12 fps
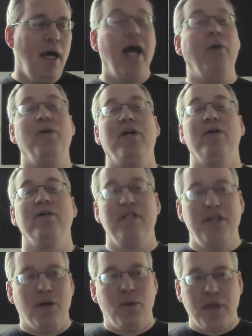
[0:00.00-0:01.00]
and
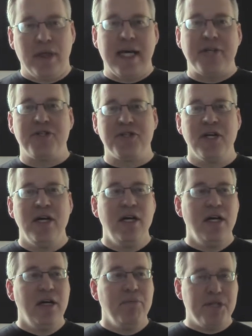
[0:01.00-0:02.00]
without, with less
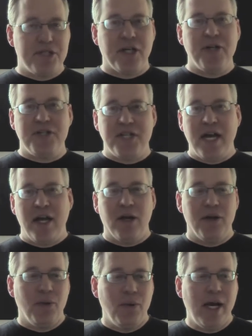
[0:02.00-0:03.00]
misunderstanding
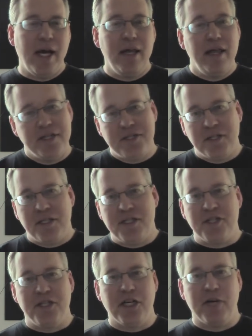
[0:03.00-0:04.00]
on the way. That's at
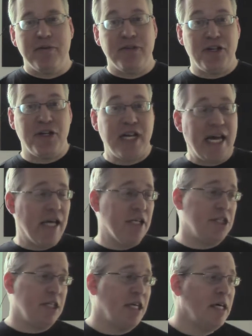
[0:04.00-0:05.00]
least the job of a good
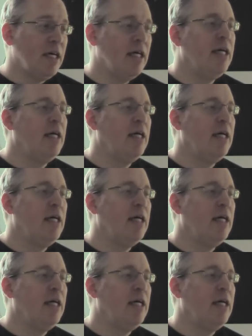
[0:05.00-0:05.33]
analogy.